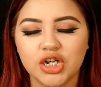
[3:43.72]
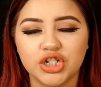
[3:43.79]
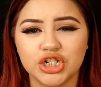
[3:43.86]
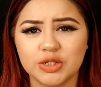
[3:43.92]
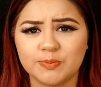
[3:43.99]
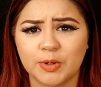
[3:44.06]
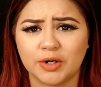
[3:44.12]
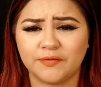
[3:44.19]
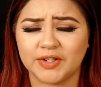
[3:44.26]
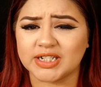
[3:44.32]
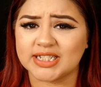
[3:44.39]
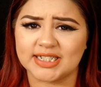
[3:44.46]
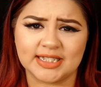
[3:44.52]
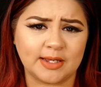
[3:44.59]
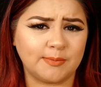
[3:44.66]
just perfect
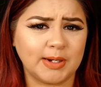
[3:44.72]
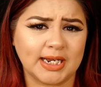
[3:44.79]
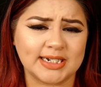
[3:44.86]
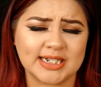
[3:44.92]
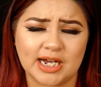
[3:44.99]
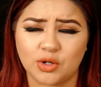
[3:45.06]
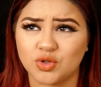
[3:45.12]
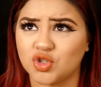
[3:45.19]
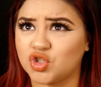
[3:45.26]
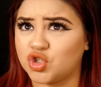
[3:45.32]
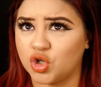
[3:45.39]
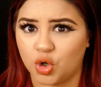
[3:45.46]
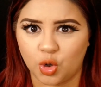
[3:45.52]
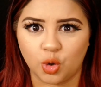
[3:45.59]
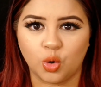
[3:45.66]
and they blend out
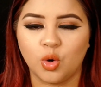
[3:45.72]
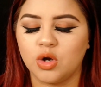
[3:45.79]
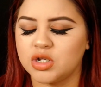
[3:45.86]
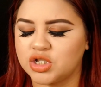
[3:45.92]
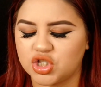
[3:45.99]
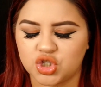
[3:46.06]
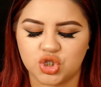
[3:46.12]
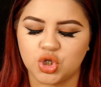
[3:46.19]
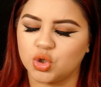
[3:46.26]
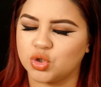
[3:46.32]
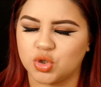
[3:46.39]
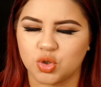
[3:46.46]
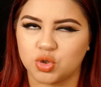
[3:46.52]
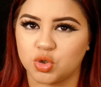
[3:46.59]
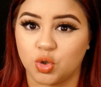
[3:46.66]
so, so,
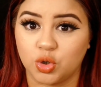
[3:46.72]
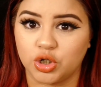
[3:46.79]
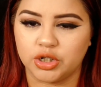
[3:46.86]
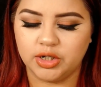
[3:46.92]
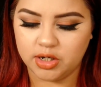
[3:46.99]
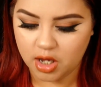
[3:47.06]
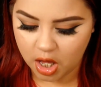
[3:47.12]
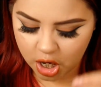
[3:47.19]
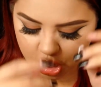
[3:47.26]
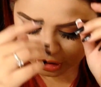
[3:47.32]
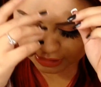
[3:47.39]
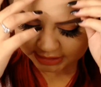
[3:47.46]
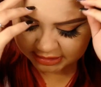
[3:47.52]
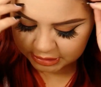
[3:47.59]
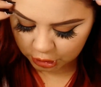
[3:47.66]
so, so good.
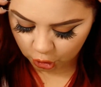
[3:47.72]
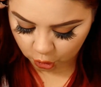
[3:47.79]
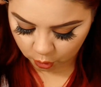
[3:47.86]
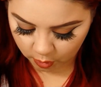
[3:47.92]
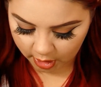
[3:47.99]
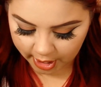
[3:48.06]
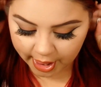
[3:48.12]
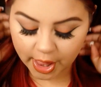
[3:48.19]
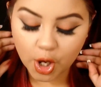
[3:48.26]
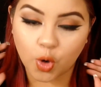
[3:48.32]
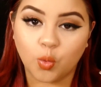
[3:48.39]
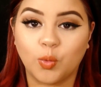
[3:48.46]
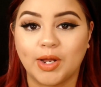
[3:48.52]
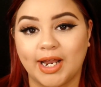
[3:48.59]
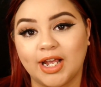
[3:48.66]
So
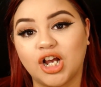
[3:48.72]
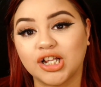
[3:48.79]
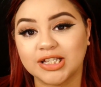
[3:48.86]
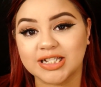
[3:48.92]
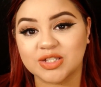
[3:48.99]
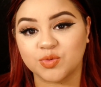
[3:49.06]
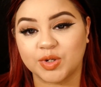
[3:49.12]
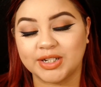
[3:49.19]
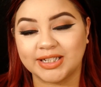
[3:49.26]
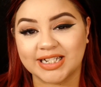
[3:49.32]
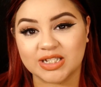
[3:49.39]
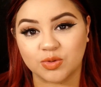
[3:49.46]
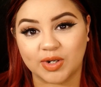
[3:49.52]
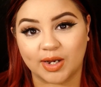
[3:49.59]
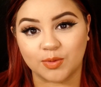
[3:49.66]
when I got this one,
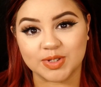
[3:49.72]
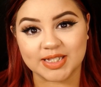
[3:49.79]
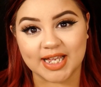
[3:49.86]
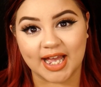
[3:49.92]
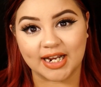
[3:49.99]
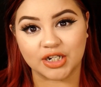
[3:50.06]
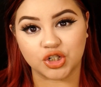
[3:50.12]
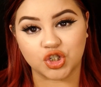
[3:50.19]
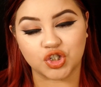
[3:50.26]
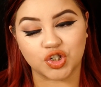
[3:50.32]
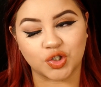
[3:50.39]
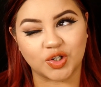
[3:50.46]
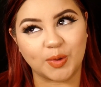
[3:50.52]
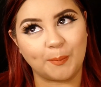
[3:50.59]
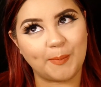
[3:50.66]
that's what I was kind of
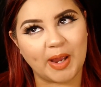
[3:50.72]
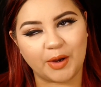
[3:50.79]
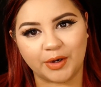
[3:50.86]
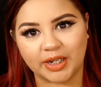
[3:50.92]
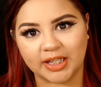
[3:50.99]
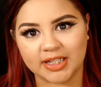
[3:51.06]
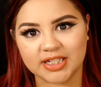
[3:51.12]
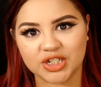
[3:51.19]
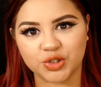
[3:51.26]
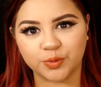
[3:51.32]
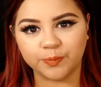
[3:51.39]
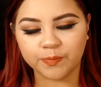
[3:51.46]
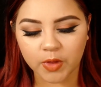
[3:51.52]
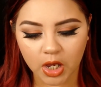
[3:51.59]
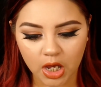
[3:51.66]
comparing it
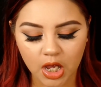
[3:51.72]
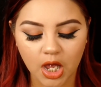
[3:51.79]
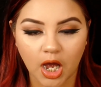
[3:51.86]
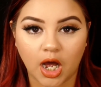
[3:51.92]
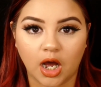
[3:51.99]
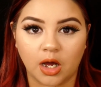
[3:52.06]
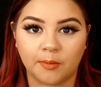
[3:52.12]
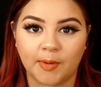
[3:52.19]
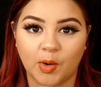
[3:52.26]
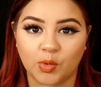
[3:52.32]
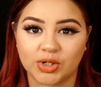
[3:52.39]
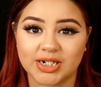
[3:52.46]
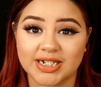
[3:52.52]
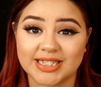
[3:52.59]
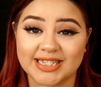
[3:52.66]
to. Um, I
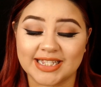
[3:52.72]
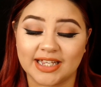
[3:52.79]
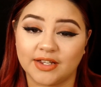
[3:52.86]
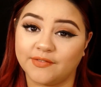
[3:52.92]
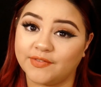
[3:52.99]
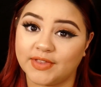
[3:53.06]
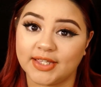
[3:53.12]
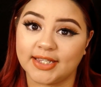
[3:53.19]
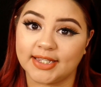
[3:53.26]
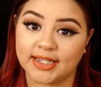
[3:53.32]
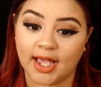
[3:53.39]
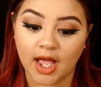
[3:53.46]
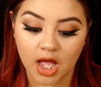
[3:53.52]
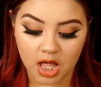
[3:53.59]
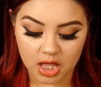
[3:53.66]
wanted to see if
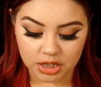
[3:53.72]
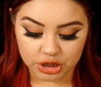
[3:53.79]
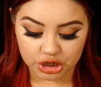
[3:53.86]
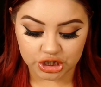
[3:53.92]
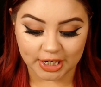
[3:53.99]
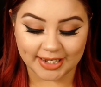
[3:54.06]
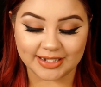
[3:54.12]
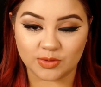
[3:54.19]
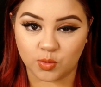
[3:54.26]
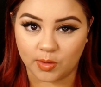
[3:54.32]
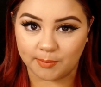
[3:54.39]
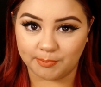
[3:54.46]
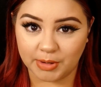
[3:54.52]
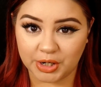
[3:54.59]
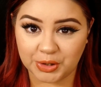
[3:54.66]
the shades were
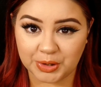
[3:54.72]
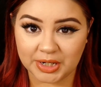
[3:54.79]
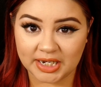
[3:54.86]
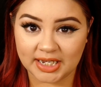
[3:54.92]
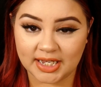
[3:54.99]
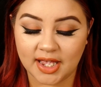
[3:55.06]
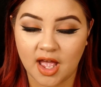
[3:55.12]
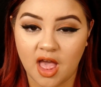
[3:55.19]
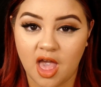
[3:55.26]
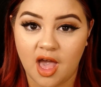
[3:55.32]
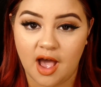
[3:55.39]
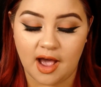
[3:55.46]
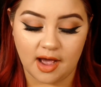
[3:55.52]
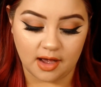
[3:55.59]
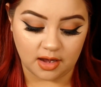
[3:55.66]
buttery,
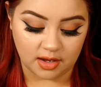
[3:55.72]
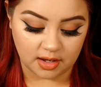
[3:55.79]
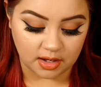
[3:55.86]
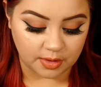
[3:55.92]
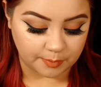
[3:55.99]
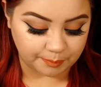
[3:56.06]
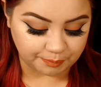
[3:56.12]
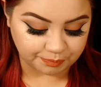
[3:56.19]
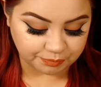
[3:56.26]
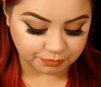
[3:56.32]
um,